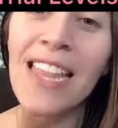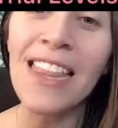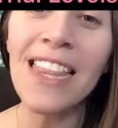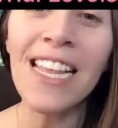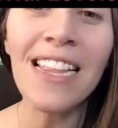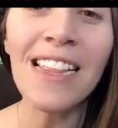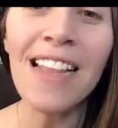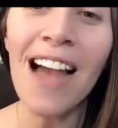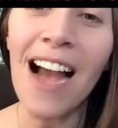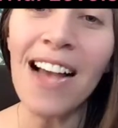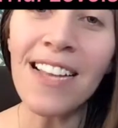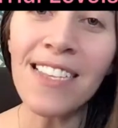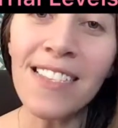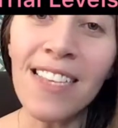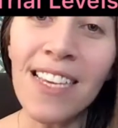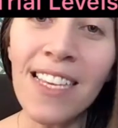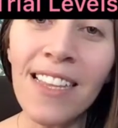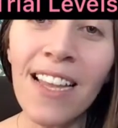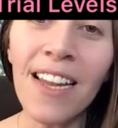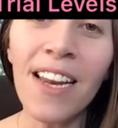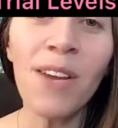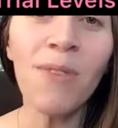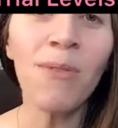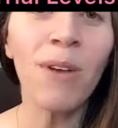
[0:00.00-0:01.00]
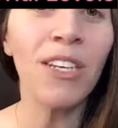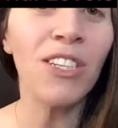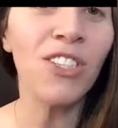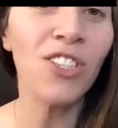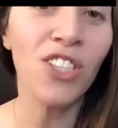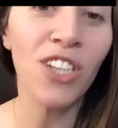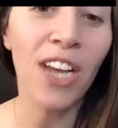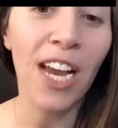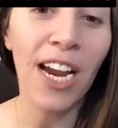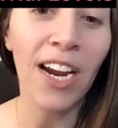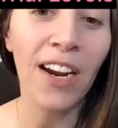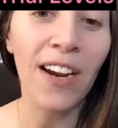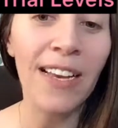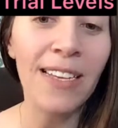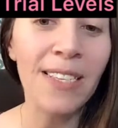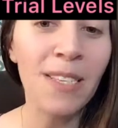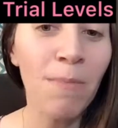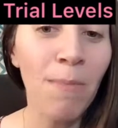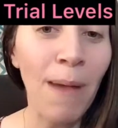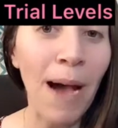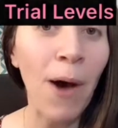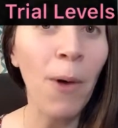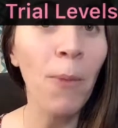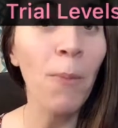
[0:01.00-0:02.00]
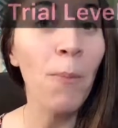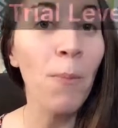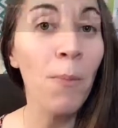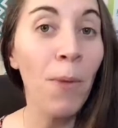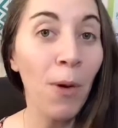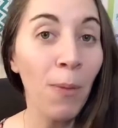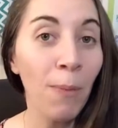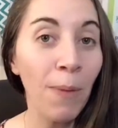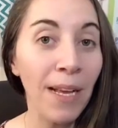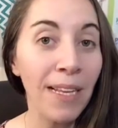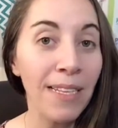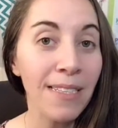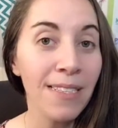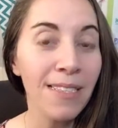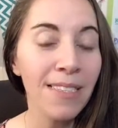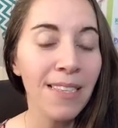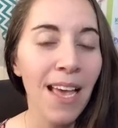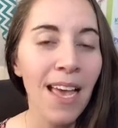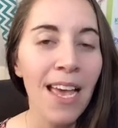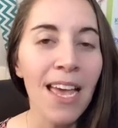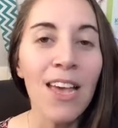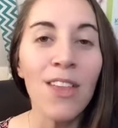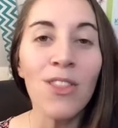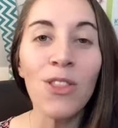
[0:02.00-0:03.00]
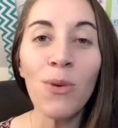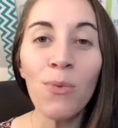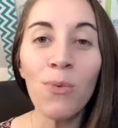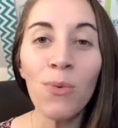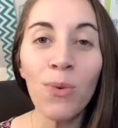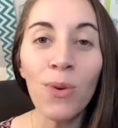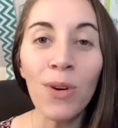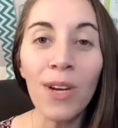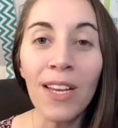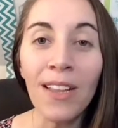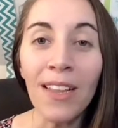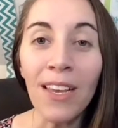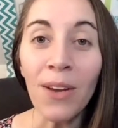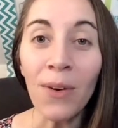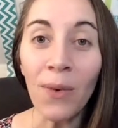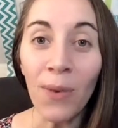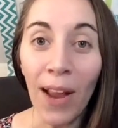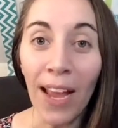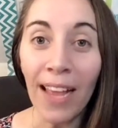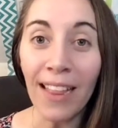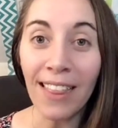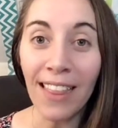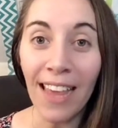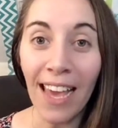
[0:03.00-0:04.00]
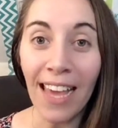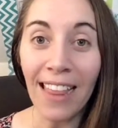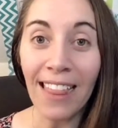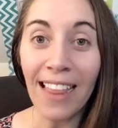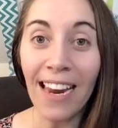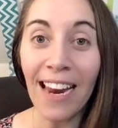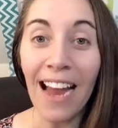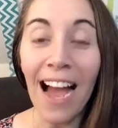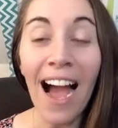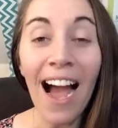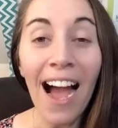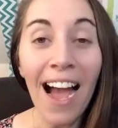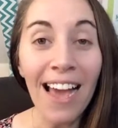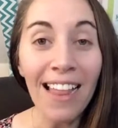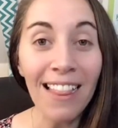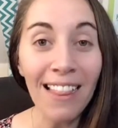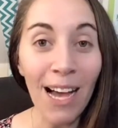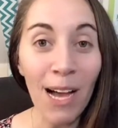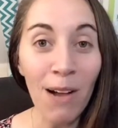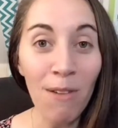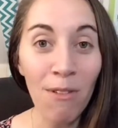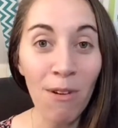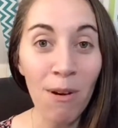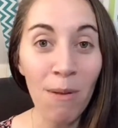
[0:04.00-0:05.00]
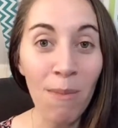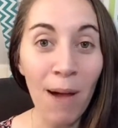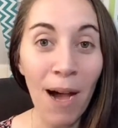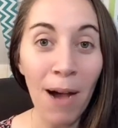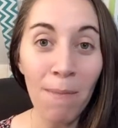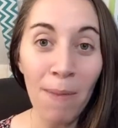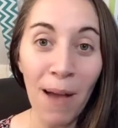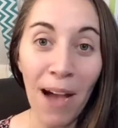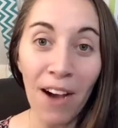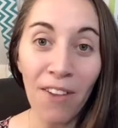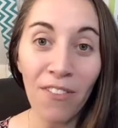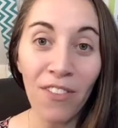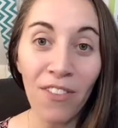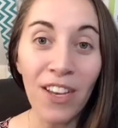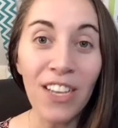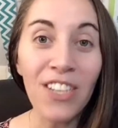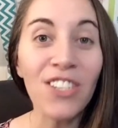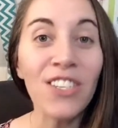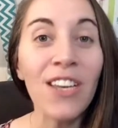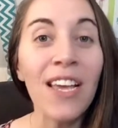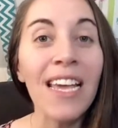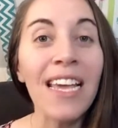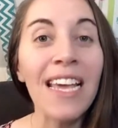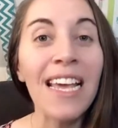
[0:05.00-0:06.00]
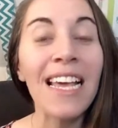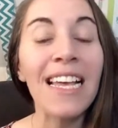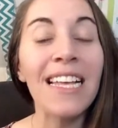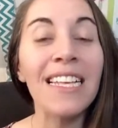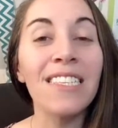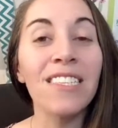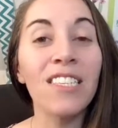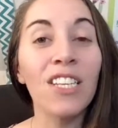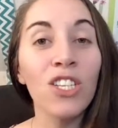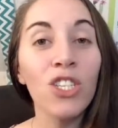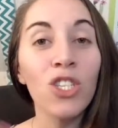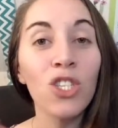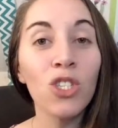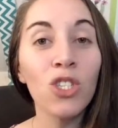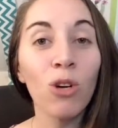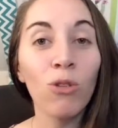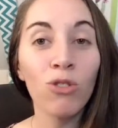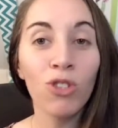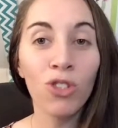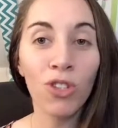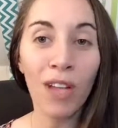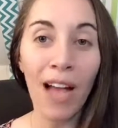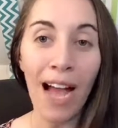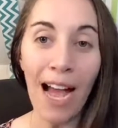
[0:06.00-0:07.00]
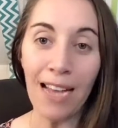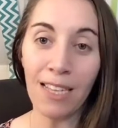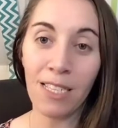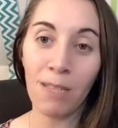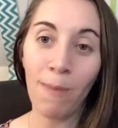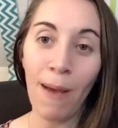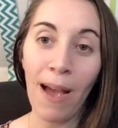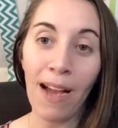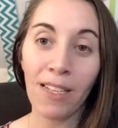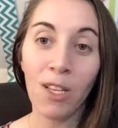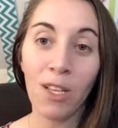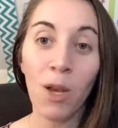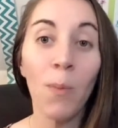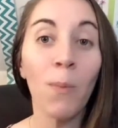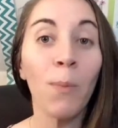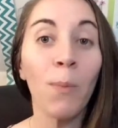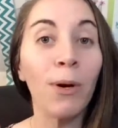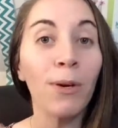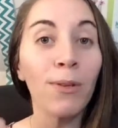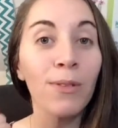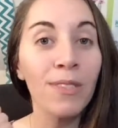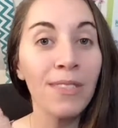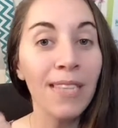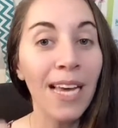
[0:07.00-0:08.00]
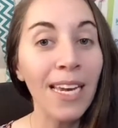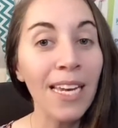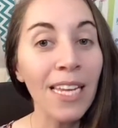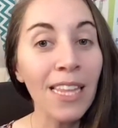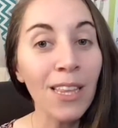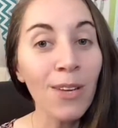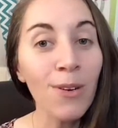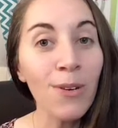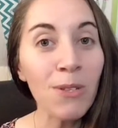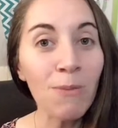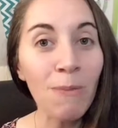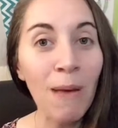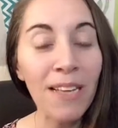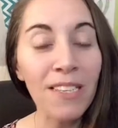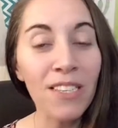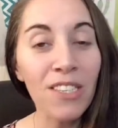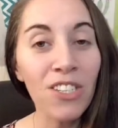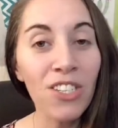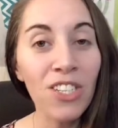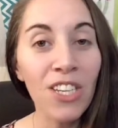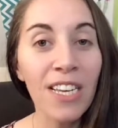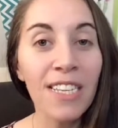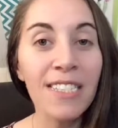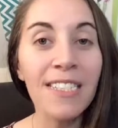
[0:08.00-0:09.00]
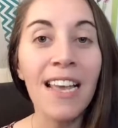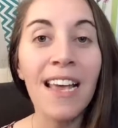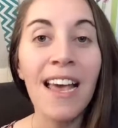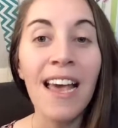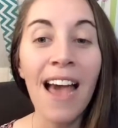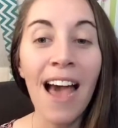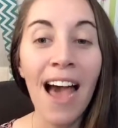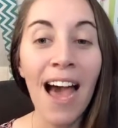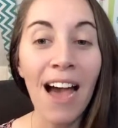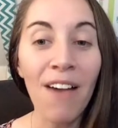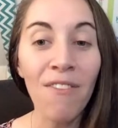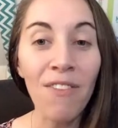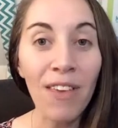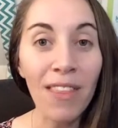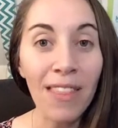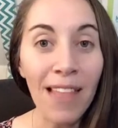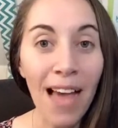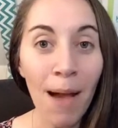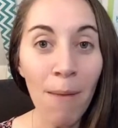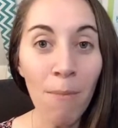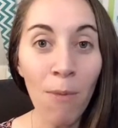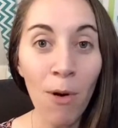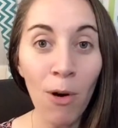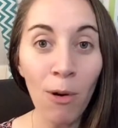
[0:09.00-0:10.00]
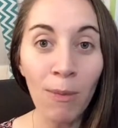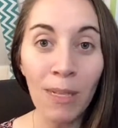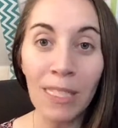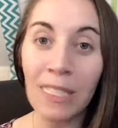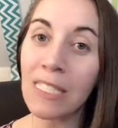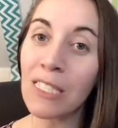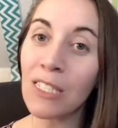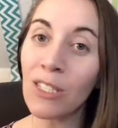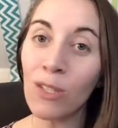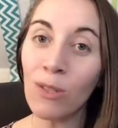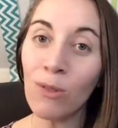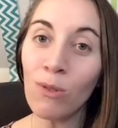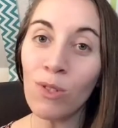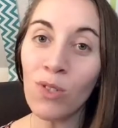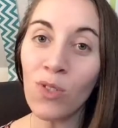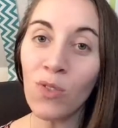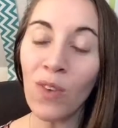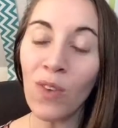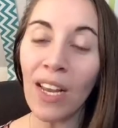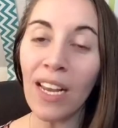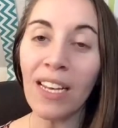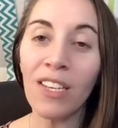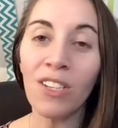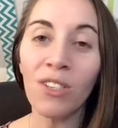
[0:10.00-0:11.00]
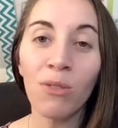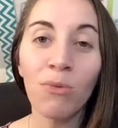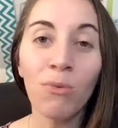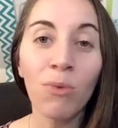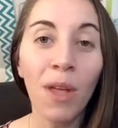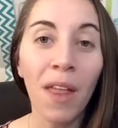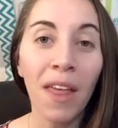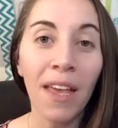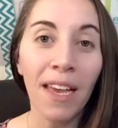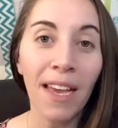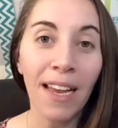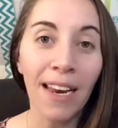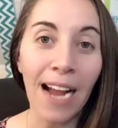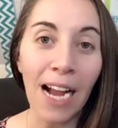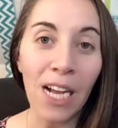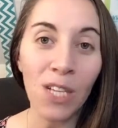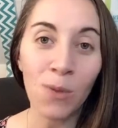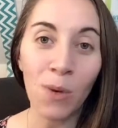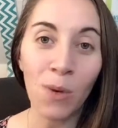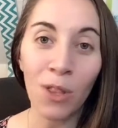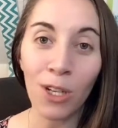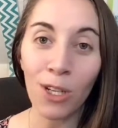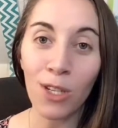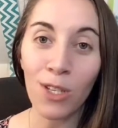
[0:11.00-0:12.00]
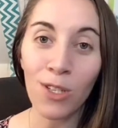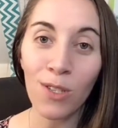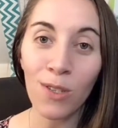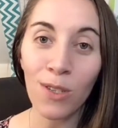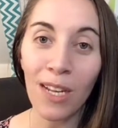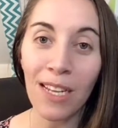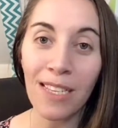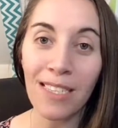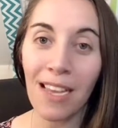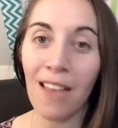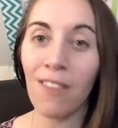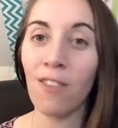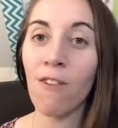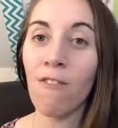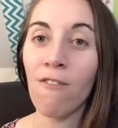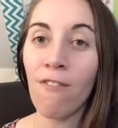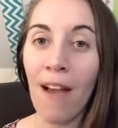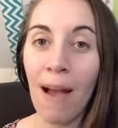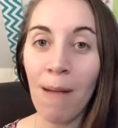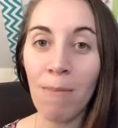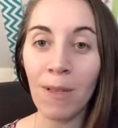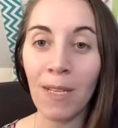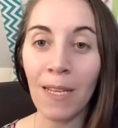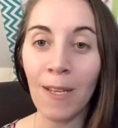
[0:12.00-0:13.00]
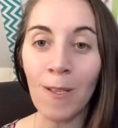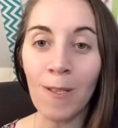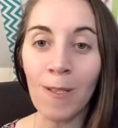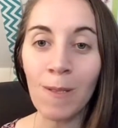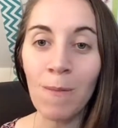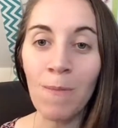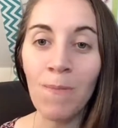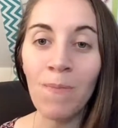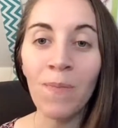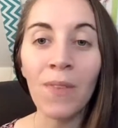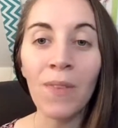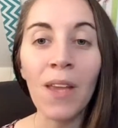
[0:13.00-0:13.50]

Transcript: The last thing that I want to share is about moments. The really great thing that I love about PalFish is the social aspect, both sending those messages, having that moments newsfeed to really connect with your students and their families.